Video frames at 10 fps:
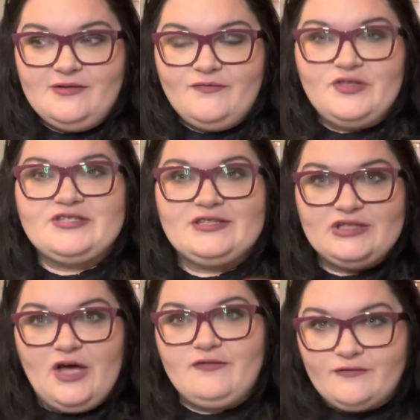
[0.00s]
this
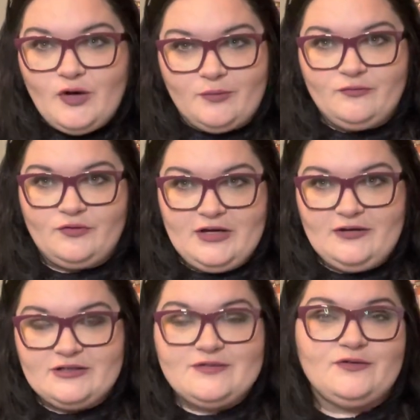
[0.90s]
love of home
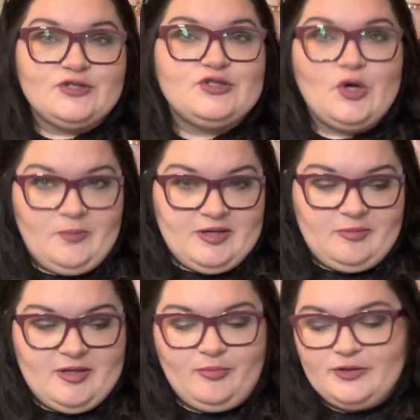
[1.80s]
fragrance for so many
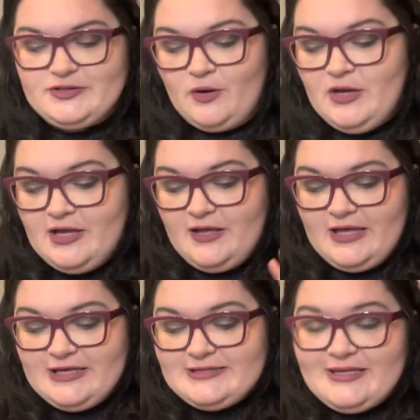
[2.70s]
people. So
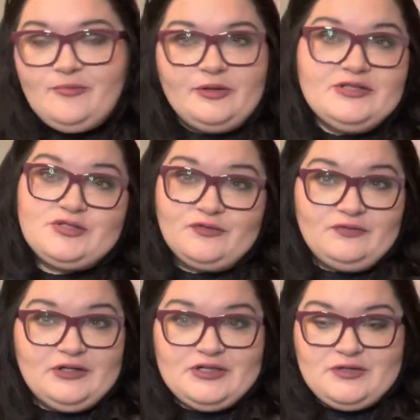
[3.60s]
his scent blends are
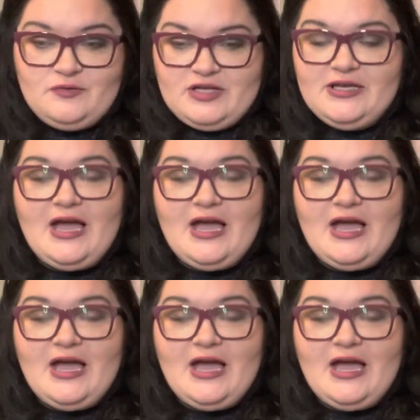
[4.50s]
very unique.